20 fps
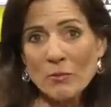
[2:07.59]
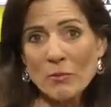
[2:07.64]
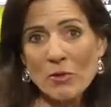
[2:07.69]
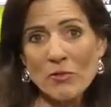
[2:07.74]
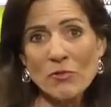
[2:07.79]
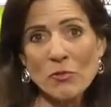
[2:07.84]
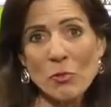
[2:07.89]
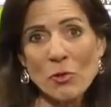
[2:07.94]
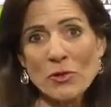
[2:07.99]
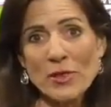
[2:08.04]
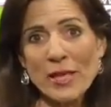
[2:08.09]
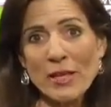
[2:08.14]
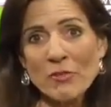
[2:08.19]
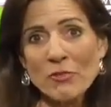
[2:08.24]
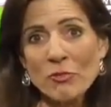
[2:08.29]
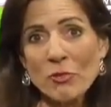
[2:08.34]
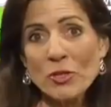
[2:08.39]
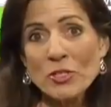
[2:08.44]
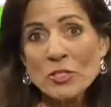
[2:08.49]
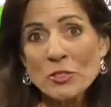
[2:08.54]
before that
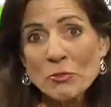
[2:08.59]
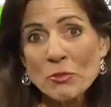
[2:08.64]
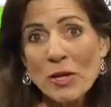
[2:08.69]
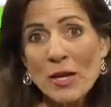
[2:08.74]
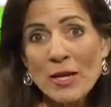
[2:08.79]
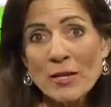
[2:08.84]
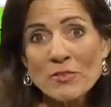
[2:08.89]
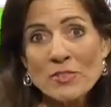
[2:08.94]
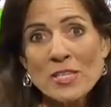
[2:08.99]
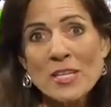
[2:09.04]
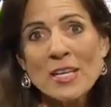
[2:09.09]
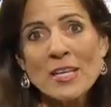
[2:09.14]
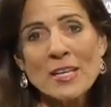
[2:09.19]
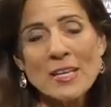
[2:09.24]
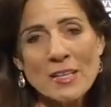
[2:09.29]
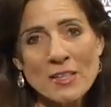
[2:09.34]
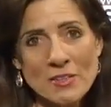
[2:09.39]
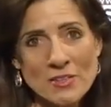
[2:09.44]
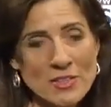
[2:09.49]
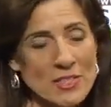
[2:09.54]
front arrives.
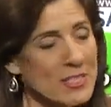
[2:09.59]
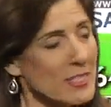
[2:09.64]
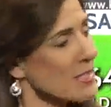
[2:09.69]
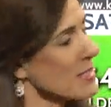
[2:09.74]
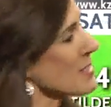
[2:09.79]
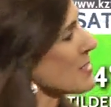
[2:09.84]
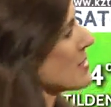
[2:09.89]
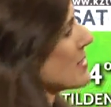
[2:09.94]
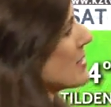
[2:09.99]
This